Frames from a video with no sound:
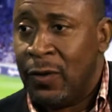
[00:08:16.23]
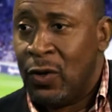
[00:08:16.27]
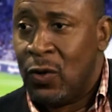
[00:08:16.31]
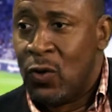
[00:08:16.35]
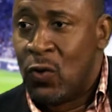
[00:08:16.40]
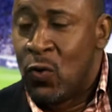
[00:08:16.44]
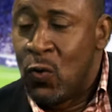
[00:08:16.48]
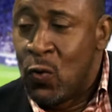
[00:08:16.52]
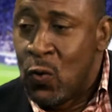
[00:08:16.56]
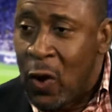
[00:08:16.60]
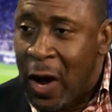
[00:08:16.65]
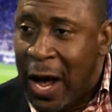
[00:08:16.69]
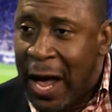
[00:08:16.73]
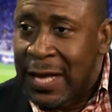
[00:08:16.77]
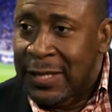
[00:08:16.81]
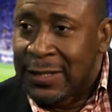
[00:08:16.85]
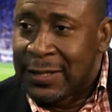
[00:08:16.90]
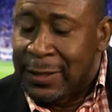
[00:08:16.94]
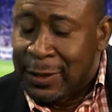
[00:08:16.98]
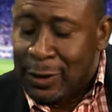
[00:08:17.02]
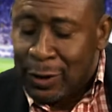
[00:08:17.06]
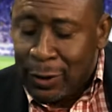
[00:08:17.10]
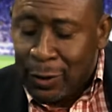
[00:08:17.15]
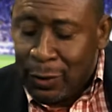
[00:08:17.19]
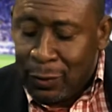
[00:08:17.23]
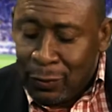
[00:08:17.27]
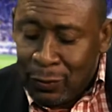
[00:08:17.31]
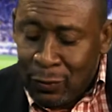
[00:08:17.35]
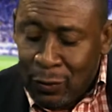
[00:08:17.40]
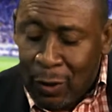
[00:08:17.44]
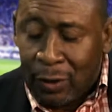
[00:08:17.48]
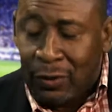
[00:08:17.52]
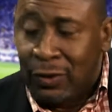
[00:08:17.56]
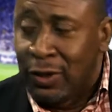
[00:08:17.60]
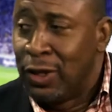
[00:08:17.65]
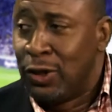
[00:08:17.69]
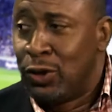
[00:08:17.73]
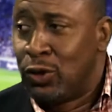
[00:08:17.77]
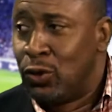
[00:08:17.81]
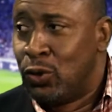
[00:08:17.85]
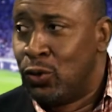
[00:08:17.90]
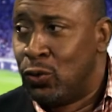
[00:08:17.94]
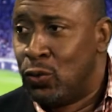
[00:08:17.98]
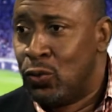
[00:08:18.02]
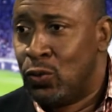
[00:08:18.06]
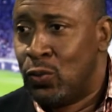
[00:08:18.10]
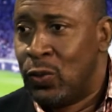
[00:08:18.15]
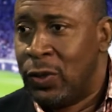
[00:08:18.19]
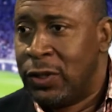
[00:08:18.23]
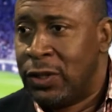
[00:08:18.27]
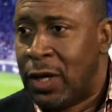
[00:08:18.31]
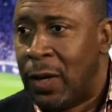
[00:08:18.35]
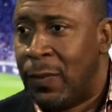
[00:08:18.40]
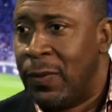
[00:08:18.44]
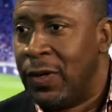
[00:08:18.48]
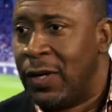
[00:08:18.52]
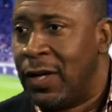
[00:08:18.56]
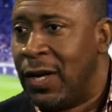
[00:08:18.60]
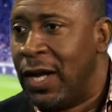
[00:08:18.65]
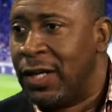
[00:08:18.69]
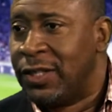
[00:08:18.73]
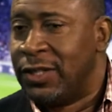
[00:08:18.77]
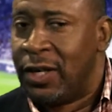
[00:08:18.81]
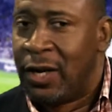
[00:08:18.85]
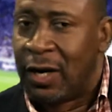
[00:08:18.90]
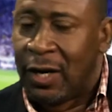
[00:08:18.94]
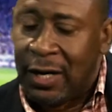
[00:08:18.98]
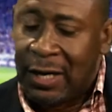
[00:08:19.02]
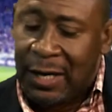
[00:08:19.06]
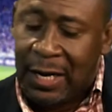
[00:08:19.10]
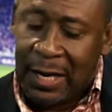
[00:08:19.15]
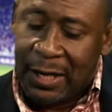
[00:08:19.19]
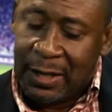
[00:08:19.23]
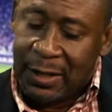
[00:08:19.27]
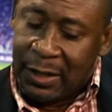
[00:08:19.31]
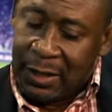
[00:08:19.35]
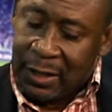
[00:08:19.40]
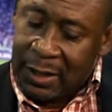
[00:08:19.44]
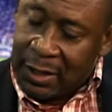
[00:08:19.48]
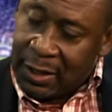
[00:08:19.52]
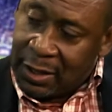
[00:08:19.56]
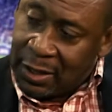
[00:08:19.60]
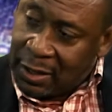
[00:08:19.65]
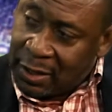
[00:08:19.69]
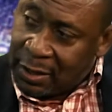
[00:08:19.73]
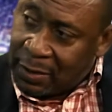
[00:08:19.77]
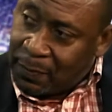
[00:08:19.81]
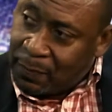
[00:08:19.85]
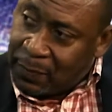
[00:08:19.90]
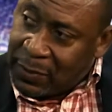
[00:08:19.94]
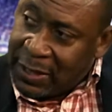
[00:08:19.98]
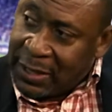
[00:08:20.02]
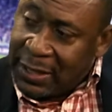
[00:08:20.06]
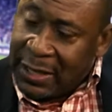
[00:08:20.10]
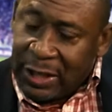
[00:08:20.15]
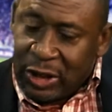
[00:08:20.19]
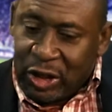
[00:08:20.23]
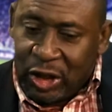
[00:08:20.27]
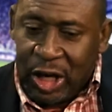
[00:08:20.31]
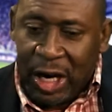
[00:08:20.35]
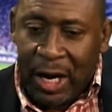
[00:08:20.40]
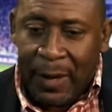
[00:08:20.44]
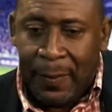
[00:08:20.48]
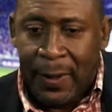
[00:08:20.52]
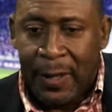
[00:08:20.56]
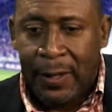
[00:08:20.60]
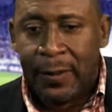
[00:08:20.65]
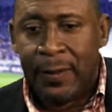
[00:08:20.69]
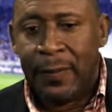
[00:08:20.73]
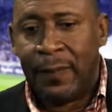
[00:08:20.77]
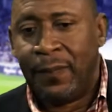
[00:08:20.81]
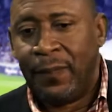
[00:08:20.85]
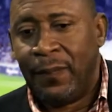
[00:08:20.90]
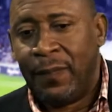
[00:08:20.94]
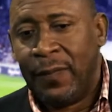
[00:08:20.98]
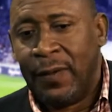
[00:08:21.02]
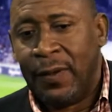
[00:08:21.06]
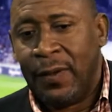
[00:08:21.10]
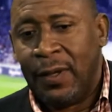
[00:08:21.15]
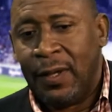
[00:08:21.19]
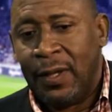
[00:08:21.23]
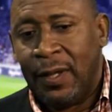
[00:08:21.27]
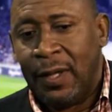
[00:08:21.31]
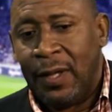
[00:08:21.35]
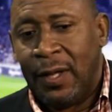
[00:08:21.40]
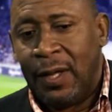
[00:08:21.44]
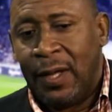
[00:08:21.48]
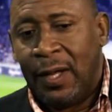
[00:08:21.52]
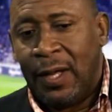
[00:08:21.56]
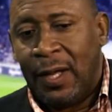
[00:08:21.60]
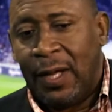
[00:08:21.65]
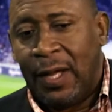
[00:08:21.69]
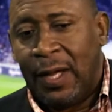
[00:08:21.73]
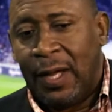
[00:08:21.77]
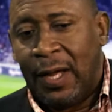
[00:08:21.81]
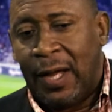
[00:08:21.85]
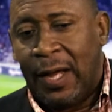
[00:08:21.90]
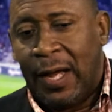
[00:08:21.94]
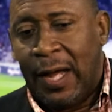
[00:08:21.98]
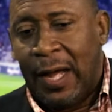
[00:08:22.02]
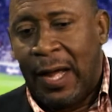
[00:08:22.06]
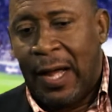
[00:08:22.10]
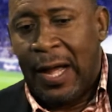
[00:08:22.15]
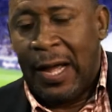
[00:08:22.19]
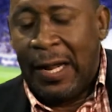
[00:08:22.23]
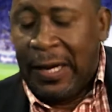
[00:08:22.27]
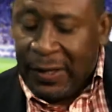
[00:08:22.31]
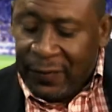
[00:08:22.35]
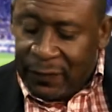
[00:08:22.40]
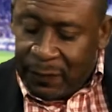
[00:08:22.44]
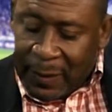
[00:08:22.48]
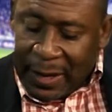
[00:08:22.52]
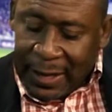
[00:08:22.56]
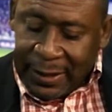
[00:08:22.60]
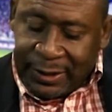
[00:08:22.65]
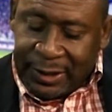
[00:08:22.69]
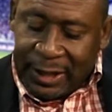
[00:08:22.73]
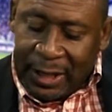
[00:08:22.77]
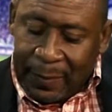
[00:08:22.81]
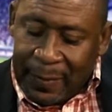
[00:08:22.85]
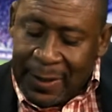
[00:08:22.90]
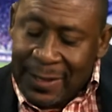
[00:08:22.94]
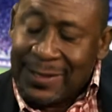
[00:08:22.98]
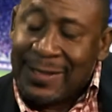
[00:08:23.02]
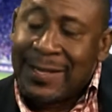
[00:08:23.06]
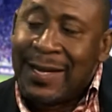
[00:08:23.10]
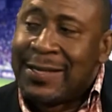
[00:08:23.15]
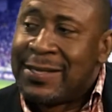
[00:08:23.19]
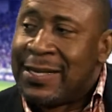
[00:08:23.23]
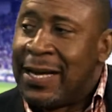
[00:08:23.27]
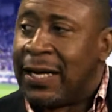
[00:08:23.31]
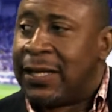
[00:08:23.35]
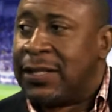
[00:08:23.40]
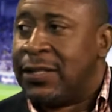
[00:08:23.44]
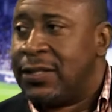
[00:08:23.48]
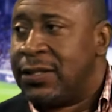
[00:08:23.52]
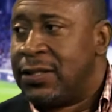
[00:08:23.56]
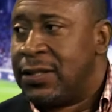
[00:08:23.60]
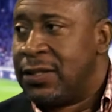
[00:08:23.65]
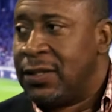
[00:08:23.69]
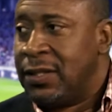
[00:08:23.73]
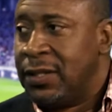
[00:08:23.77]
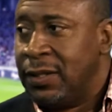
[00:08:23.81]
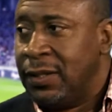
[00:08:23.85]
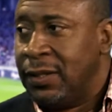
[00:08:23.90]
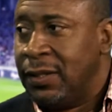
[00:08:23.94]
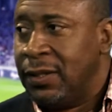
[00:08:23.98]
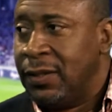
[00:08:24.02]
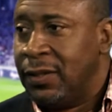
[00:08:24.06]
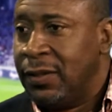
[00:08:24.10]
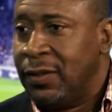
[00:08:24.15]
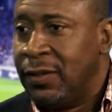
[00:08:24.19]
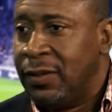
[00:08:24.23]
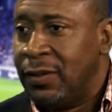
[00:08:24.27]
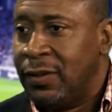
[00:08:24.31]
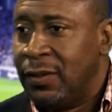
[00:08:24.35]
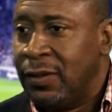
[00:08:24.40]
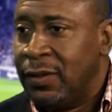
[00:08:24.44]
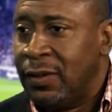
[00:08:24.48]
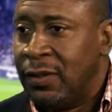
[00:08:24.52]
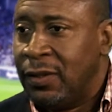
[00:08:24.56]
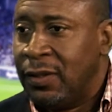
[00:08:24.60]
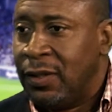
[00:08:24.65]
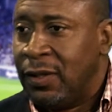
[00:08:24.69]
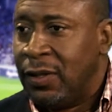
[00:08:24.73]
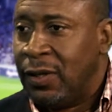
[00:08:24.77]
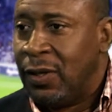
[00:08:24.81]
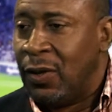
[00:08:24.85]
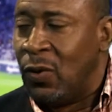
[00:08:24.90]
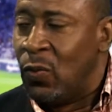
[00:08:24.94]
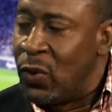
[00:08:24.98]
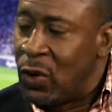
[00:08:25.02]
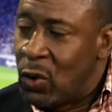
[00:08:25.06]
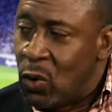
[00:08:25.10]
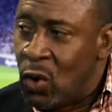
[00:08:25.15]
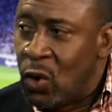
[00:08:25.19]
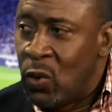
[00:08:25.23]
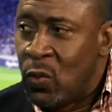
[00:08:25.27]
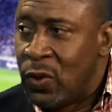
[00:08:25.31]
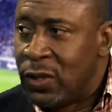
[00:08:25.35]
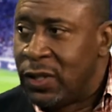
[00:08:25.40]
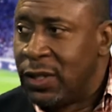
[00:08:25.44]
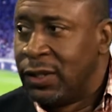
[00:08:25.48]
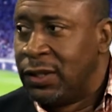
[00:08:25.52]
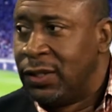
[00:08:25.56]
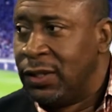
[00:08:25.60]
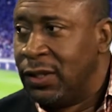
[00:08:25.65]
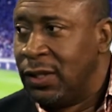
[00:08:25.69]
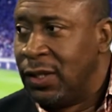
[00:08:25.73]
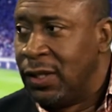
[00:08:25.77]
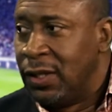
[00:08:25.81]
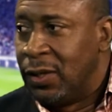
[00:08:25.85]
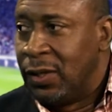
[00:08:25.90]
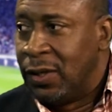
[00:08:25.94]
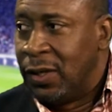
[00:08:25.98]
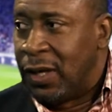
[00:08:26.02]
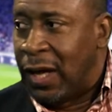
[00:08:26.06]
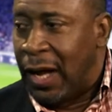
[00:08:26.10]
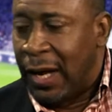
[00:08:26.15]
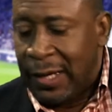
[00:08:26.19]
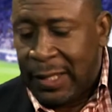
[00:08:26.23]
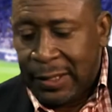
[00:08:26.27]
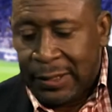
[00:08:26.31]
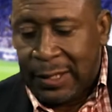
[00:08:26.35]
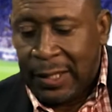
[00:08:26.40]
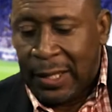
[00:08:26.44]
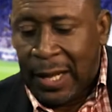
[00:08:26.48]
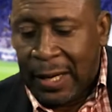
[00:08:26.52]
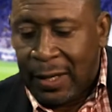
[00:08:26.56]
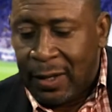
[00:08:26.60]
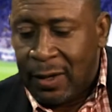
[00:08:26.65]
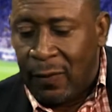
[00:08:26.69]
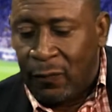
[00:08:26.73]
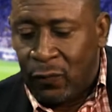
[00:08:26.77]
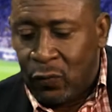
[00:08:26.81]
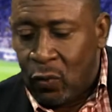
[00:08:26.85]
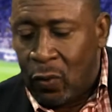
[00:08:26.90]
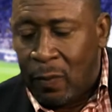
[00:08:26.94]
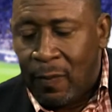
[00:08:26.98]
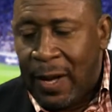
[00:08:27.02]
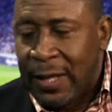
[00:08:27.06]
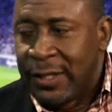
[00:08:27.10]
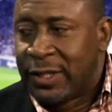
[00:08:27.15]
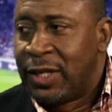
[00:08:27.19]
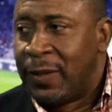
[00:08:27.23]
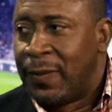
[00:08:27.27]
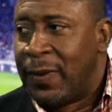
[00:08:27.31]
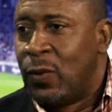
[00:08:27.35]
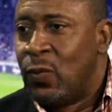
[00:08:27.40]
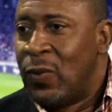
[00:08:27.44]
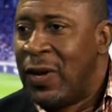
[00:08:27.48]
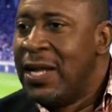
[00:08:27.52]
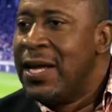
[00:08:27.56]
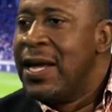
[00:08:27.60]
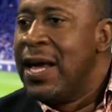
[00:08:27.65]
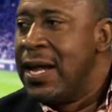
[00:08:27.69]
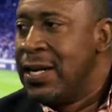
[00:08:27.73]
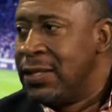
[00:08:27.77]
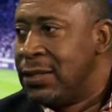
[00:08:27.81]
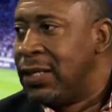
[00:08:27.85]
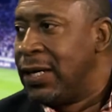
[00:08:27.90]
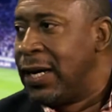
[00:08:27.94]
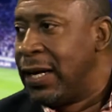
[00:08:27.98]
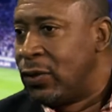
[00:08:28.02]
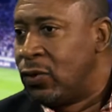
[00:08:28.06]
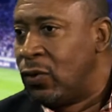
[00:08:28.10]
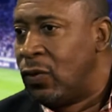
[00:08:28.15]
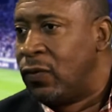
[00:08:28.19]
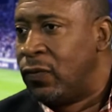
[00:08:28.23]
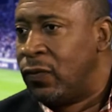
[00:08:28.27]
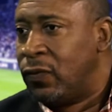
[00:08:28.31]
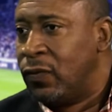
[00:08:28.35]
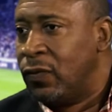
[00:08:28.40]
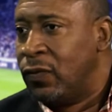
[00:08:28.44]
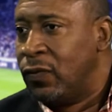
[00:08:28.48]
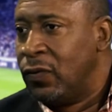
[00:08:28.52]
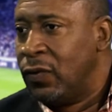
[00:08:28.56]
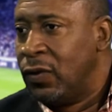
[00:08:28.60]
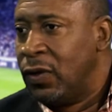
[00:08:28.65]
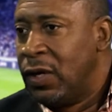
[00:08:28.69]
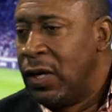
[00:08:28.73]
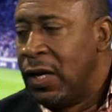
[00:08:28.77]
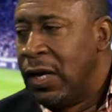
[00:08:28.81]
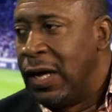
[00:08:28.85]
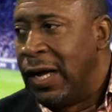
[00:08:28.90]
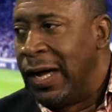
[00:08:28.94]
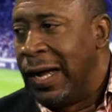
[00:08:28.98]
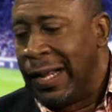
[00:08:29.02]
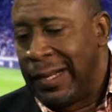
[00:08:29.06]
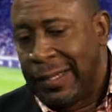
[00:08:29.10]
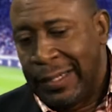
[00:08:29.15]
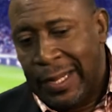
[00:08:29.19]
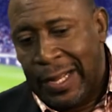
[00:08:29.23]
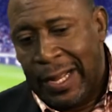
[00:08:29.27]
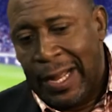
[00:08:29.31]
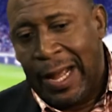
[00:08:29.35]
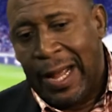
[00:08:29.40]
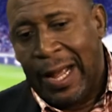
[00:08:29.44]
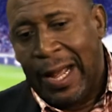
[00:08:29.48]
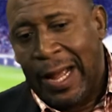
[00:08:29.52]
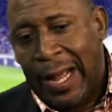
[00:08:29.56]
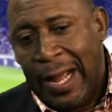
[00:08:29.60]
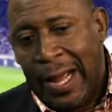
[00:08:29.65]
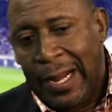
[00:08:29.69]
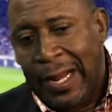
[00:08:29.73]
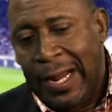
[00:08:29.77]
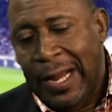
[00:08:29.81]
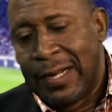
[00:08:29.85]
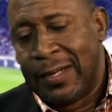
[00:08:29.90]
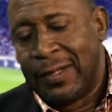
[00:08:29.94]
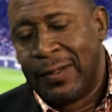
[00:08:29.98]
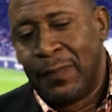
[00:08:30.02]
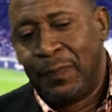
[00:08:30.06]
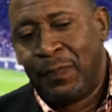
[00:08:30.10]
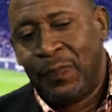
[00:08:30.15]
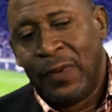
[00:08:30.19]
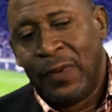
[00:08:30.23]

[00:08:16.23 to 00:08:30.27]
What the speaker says: who has nothing to do with W Connection other than being the chairman. And if my chairman says X, we're going with it. I could have told my chairman where the hell to get off. And again,